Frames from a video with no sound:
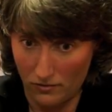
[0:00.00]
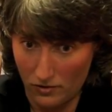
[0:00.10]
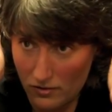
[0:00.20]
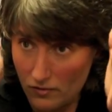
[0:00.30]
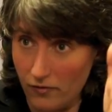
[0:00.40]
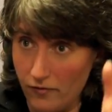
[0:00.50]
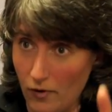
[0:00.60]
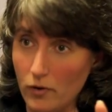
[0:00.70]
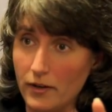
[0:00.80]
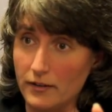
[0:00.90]
just
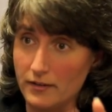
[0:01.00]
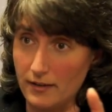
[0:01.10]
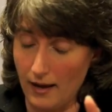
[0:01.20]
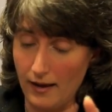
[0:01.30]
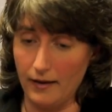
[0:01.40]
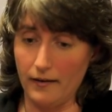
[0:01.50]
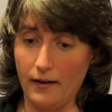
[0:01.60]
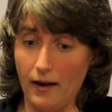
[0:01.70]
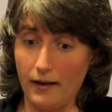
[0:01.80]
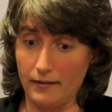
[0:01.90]
focus
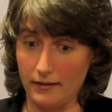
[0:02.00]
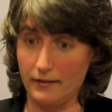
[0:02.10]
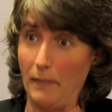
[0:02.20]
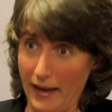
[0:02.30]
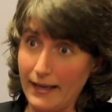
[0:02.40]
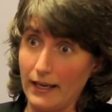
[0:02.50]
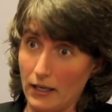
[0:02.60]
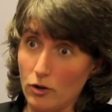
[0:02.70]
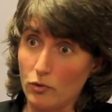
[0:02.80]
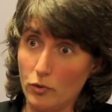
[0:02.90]
on making
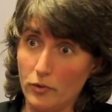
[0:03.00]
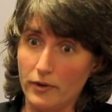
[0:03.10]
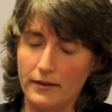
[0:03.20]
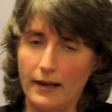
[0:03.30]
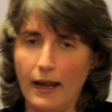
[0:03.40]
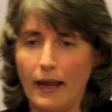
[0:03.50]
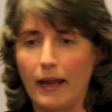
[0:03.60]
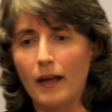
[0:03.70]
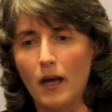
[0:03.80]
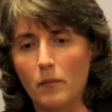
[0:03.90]
it through the
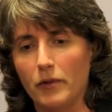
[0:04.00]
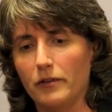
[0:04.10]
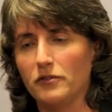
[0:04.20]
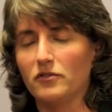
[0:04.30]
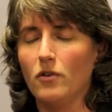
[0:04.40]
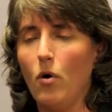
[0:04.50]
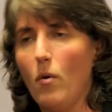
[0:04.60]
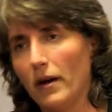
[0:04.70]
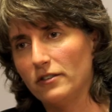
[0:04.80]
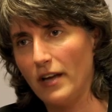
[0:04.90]
day, but there's so
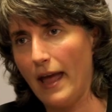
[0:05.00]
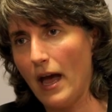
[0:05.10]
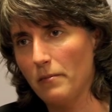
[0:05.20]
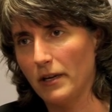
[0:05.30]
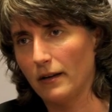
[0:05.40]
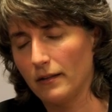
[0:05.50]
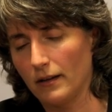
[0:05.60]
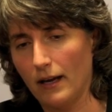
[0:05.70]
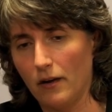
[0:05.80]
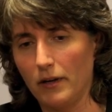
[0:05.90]
much happening at
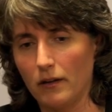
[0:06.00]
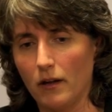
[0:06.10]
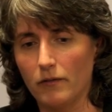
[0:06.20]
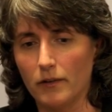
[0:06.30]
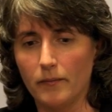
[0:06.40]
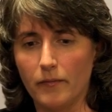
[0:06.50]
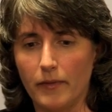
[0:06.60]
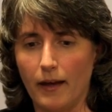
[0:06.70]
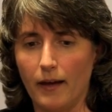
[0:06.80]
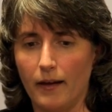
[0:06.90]
the county level
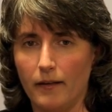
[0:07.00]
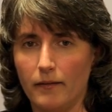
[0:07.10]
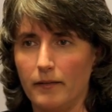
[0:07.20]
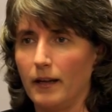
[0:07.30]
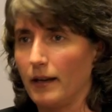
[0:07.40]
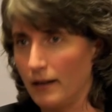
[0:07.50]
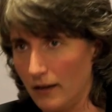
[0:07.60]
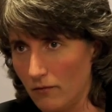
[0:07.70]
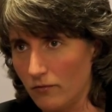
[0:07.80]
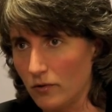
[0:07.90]
that they can
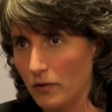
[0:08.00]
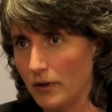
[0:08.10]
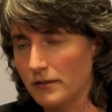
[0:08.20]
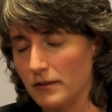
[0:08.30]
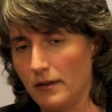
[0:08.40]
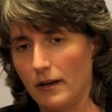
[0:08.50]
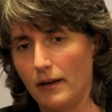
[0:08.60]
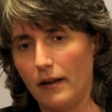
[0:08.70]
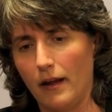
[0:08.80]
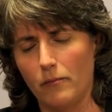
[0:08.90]
influence
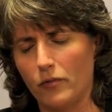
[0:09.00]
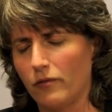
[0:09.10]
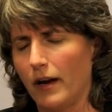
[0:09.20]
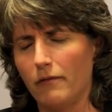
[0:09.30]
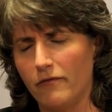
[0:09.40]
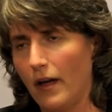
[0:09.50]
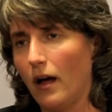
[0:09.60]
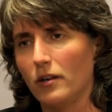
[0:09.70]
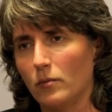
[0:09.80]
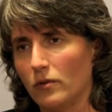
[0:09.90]
and provide
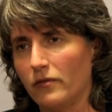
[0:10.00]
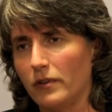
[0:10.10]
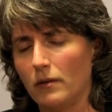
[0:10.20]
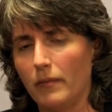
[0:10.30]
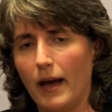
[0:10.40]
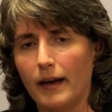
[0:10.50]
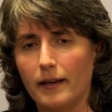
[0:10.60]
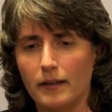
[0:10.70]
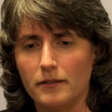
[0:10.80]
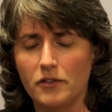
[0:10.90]
valuable
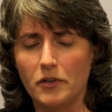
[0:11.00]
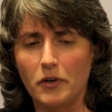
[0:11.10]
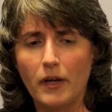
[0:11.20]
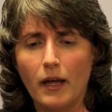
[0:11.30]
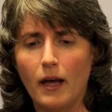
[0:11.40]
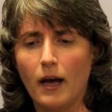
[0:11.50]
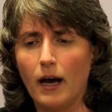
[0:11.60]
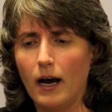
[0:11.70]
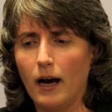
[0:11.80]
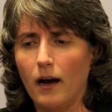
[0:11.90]
feedback into.
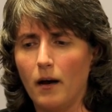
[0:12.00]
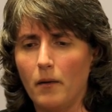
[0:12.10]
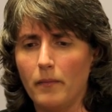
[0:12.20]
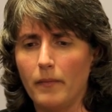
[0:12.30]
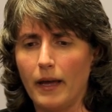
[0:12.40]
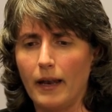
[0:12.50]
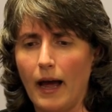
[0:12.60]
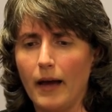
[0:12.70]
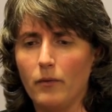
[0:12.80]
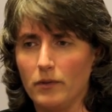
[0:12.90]
And
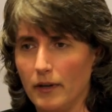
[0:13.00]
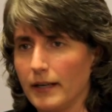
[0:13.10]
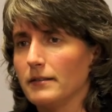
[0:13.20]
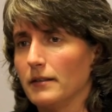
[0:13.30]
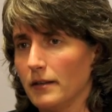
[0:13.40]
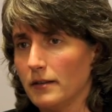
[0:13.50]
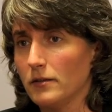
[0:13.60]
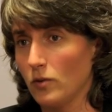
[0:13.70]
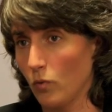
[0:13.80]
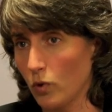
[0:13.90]
I would like
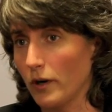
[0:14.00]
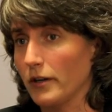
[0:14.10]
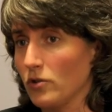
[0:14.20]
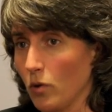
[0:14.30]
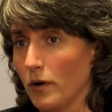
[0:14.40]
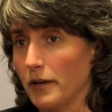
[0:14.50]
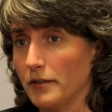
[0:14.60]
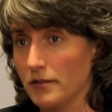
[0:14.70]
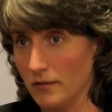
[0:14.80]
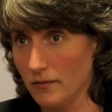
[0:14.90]
to work
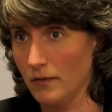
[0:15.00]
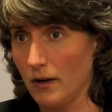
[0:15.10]
towards